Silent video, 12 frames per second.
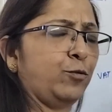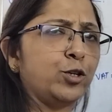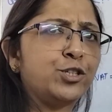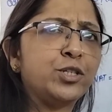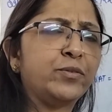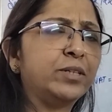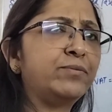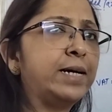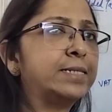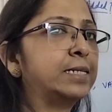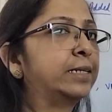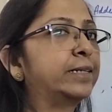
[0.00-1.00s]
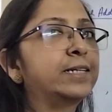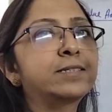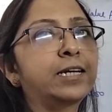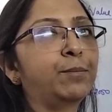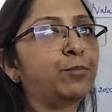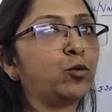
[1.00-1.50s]
whatsoever the facilities
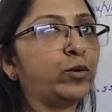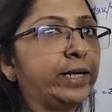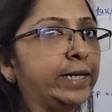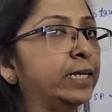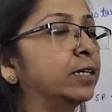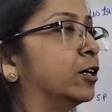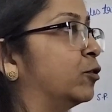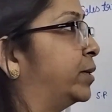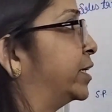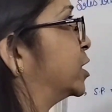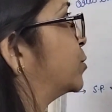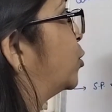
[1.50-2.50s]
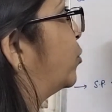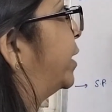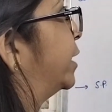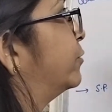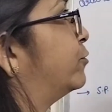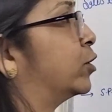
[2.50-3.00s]
they are providing, government is
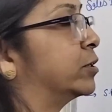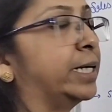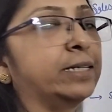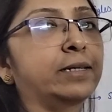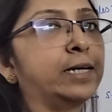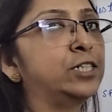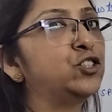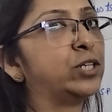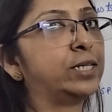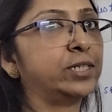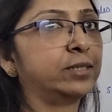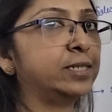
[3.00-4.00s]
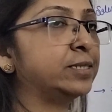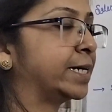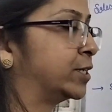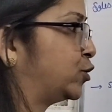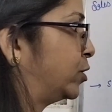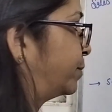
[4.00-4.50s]
providing, for that they are charging this
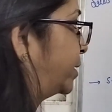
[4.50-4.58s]
extra